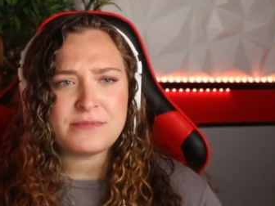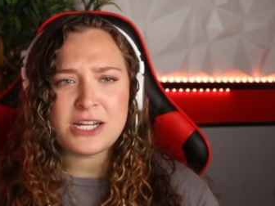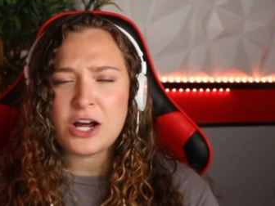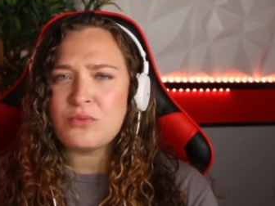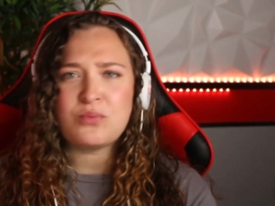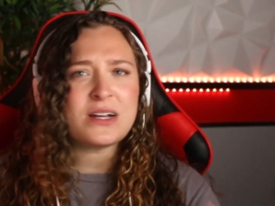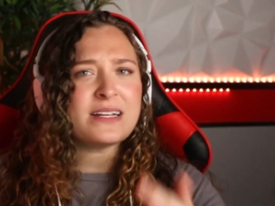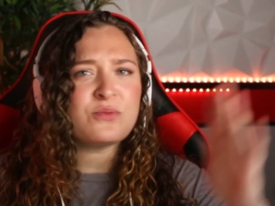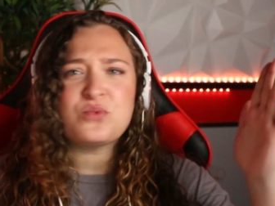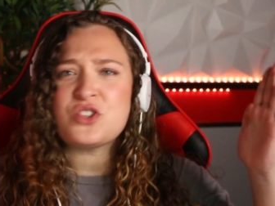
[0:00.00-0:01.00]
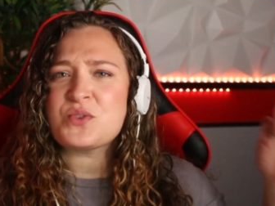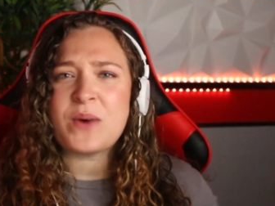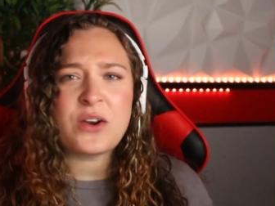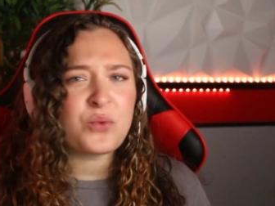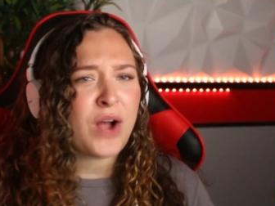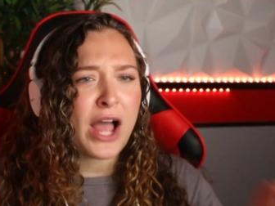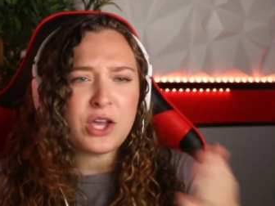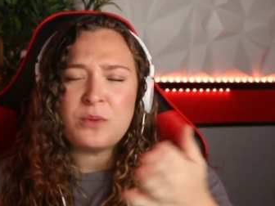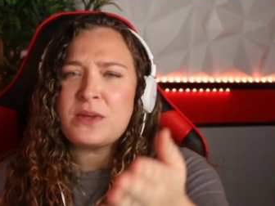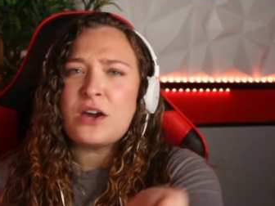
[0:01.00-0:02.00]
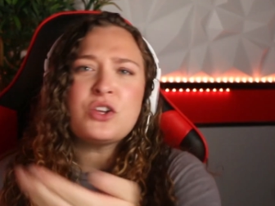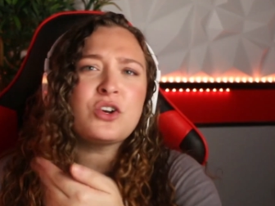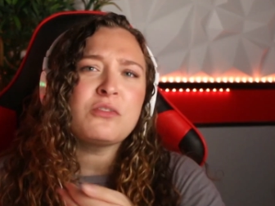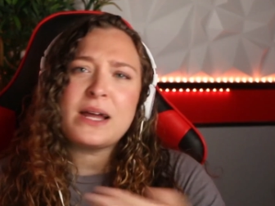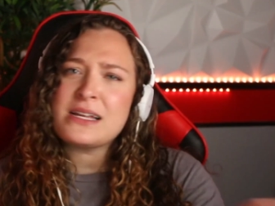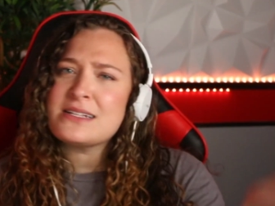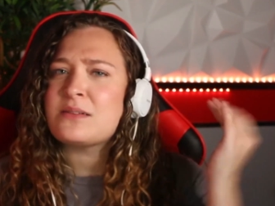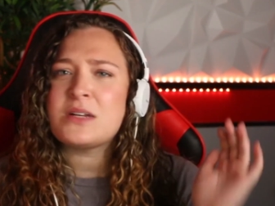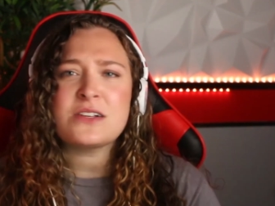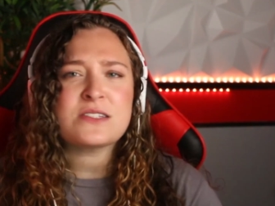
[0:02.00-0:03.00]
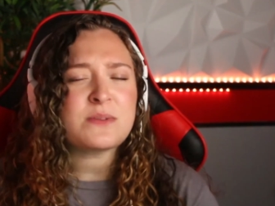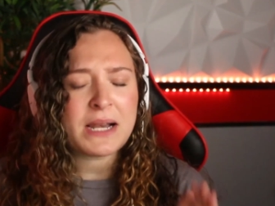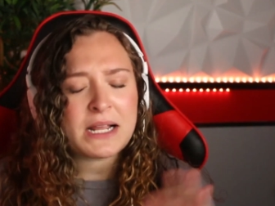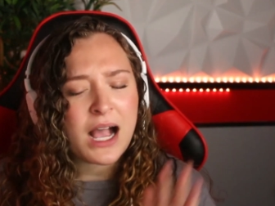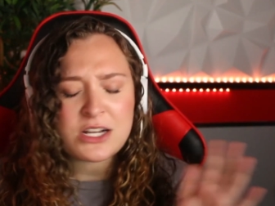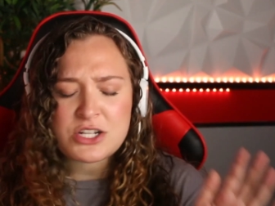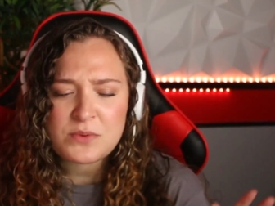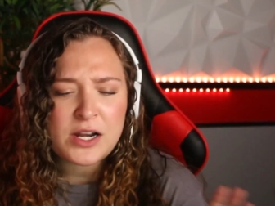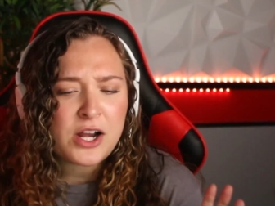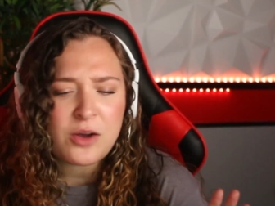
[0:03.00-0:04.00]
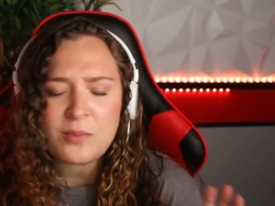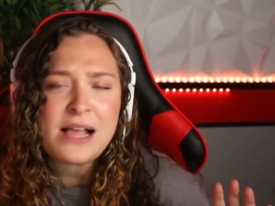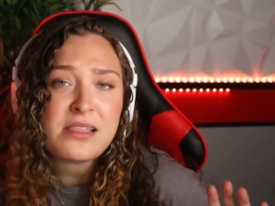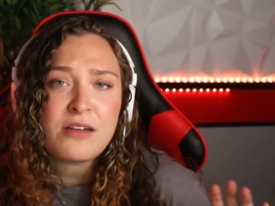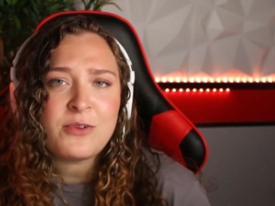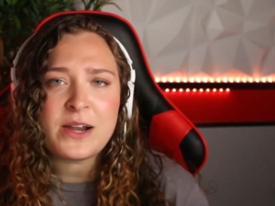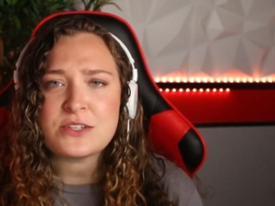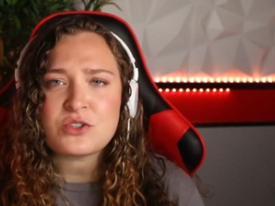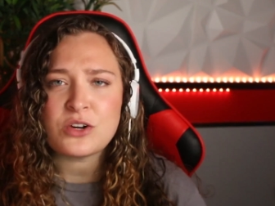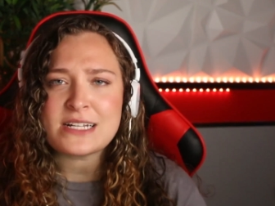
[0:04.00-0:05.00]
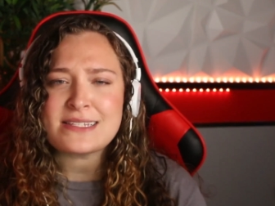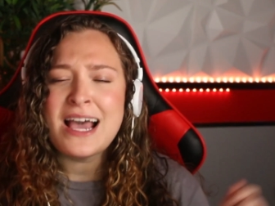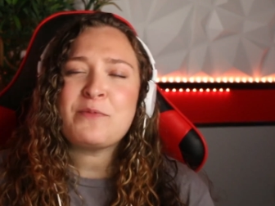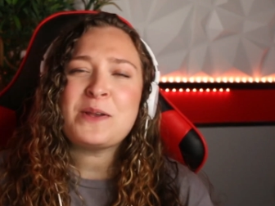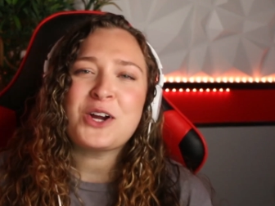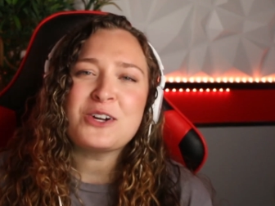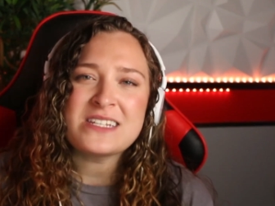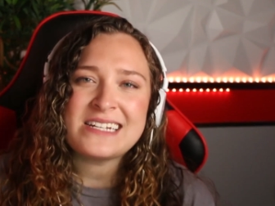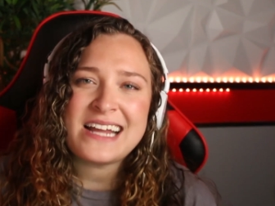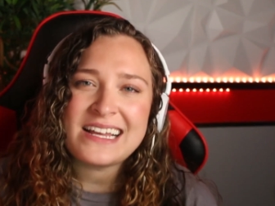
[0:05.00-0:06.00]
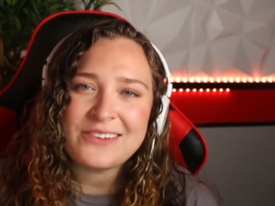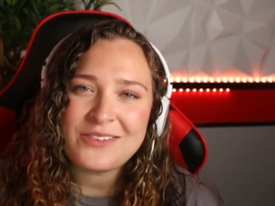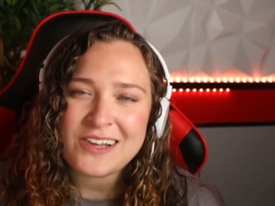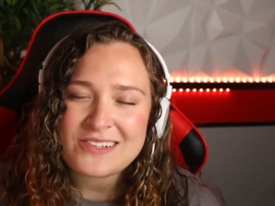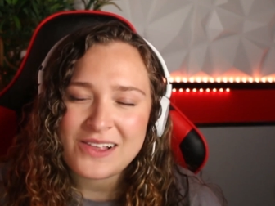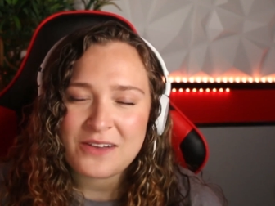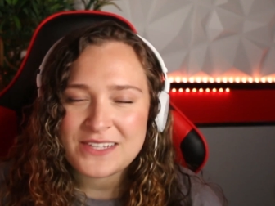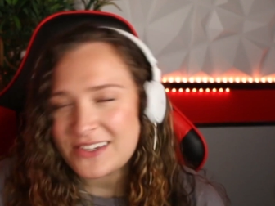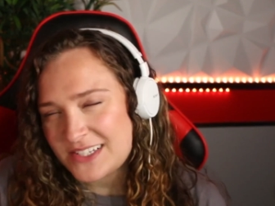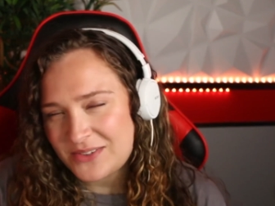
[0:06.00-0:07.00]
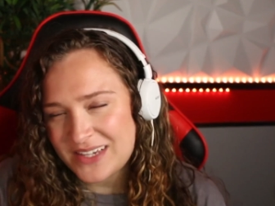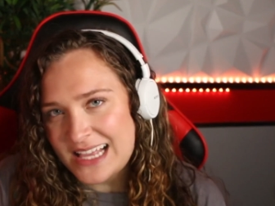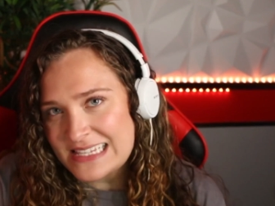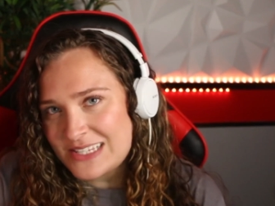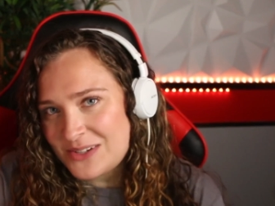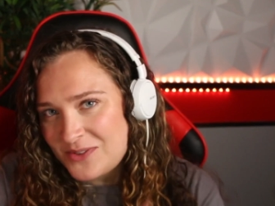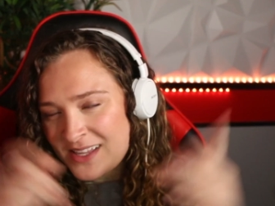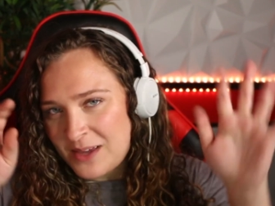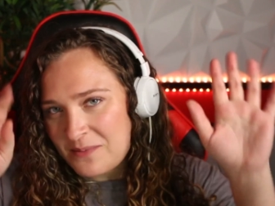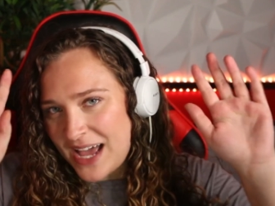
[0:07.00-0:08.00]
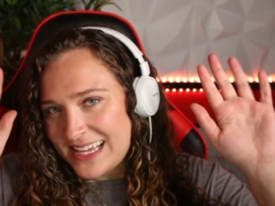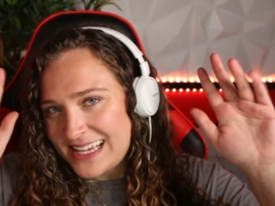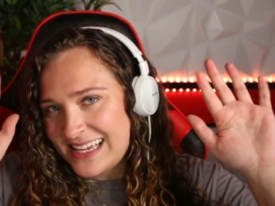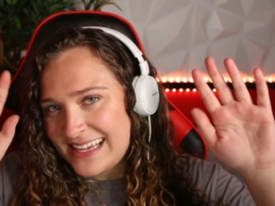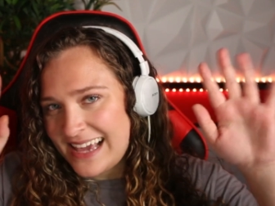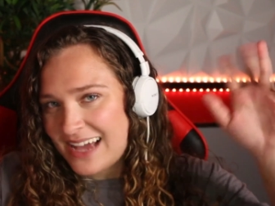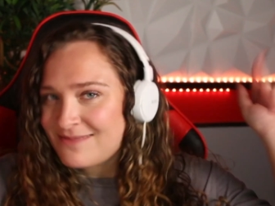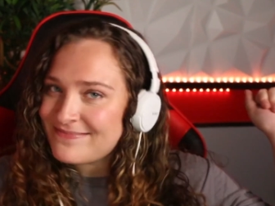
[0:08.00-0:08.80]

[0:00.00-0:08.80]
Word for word: You know, what just went awry? Could be at your wedding, someone else's wedding. I just want to know. I love wedding stories. I've been your host today, Olivia Kozlowski. I'll see you again soon. Goodbye.